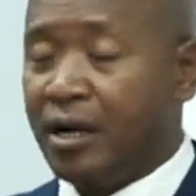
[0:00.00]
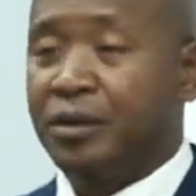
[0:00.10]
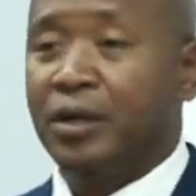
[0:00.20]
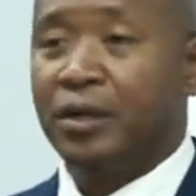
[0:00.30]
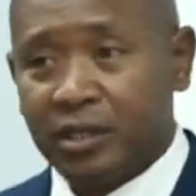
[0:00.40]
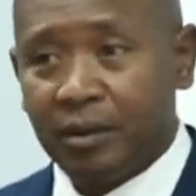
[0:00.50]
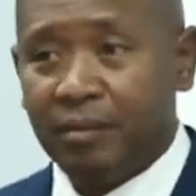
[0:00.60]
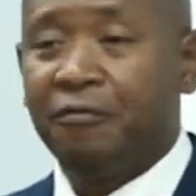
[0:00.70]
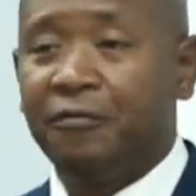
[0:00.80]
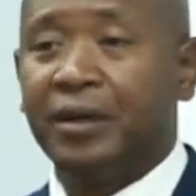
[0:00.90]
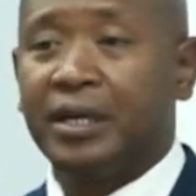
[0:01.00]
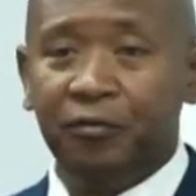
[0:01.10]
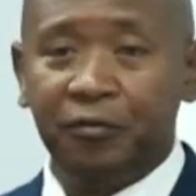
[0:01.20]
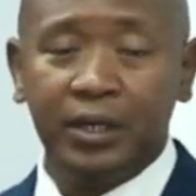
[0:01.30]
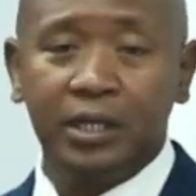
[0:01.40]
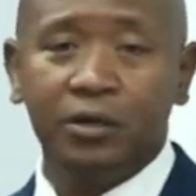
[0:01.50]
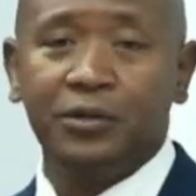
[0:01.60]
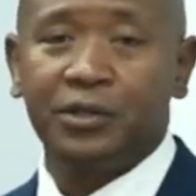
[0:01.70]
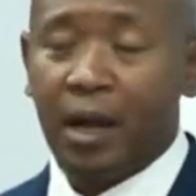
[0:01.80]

There are some African figures there.